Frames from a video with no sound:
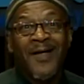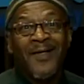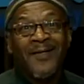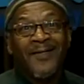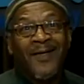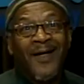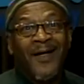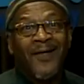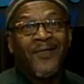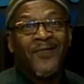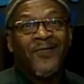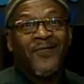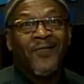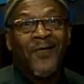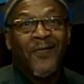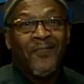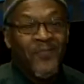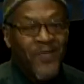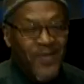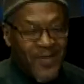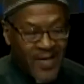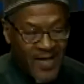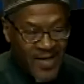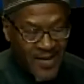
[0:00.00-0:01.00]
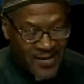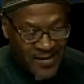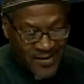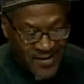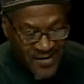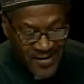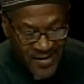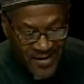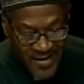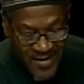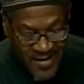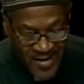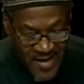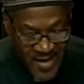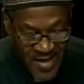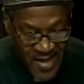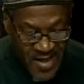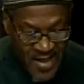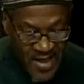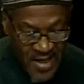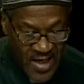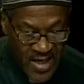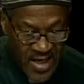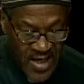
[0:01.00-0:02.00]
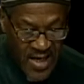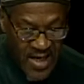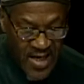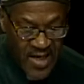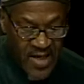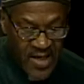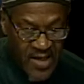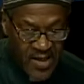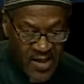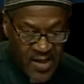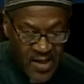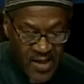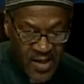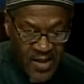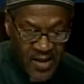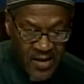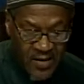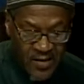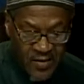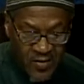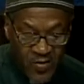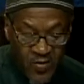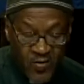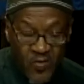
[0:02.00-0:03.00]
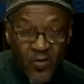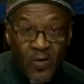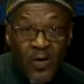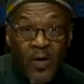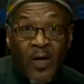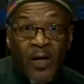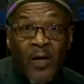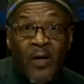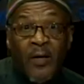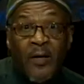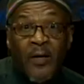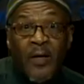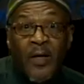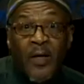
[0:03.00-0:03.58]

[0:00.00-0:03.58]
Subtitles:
That's something that I like to